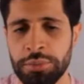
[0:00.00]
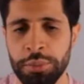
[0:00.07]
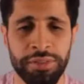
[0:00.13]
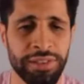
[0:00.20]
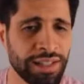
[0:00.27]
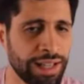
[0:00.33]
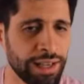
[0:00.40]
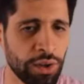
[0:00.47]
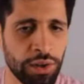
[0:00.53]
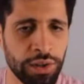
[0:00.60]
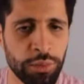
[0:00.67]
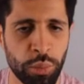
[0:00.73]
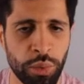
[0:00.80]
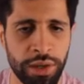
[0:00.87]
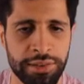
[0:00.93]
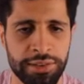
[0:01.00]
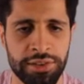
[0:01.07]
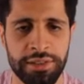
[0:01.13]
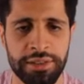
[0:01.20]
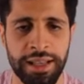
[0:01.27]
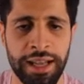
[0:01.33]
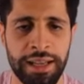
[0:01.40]
moving the knight only once,
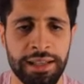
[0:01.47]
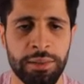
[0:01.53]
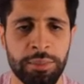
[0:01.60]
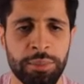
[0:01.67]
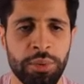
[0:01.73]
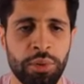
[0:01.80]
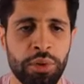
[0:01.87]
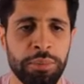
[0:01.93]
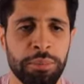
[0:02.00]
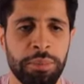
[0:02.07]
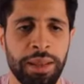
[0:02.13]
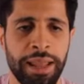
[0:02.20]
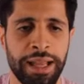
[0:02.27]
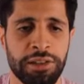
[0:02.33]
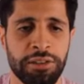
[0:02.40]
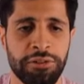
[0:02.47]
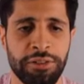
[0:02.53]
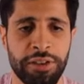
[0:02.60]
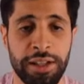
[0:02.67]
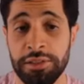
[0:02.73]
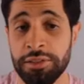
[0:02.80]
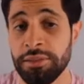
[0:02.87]
attacking the pawn, black
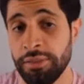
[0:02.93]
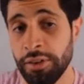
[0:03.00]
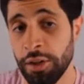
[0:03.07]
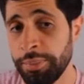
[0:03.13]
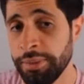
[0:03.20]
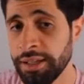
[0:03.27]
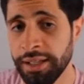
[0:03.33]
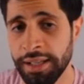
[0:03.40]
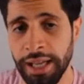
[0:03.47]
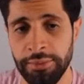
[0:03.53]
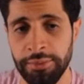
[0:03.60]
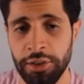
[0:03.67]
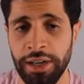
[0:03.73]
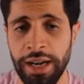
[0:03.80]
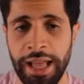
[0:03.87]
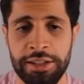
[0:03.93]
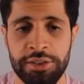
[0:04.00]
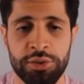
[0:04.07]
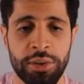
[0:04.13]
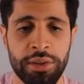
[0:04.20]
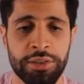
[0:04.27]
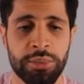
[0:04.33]
defense, developing a knight, very
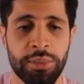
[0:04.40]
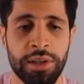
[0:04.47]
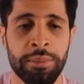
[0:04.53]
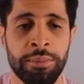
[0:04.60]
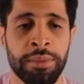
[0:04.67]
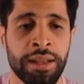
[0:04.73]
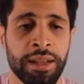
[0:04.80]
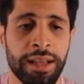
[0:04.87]
natural as well.